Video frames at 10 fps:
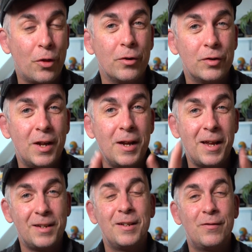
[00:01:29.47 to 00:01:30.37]
Thursday,
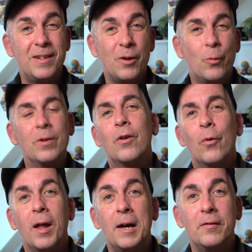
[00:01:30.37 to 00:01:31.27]
as this video will go
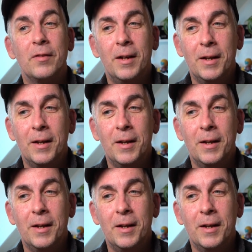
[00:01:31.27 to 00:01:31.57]
live.